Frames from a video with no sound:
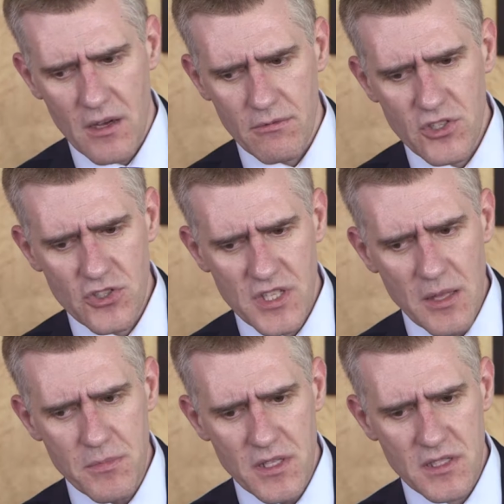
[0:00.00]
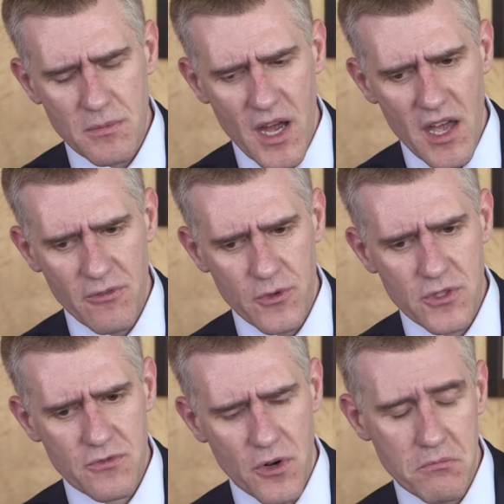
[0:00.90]
vision statement and my
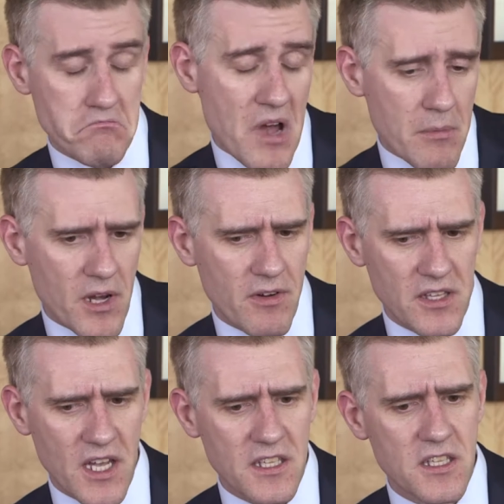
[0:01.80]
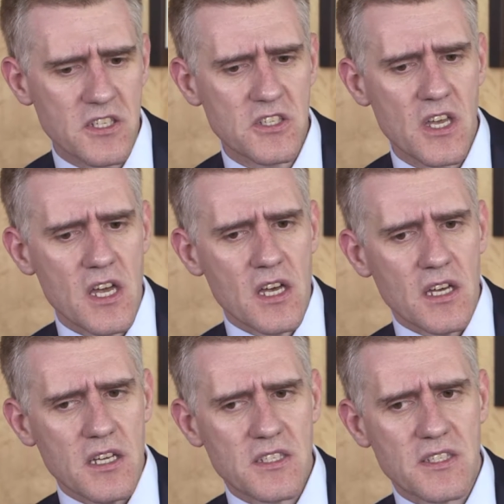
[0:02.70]
efforts from, I believe, other candidates
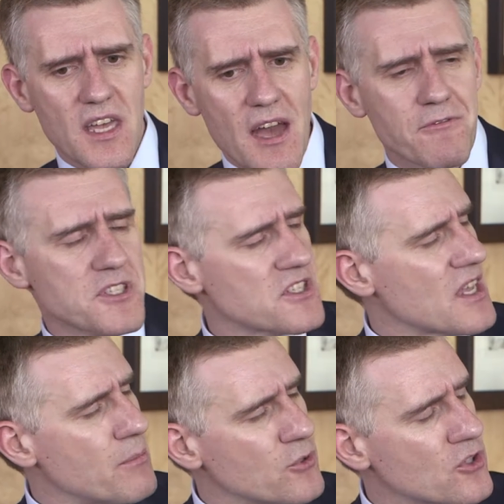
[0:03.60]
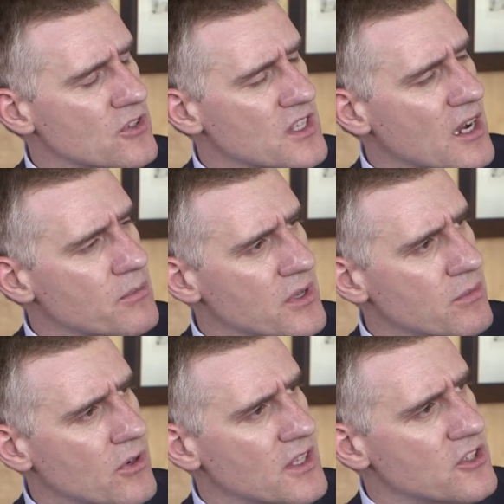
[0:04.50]
is the emphasis I put on the young
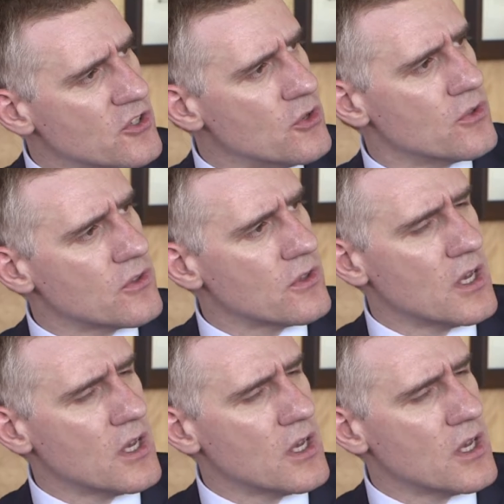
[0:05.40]
people and the youth.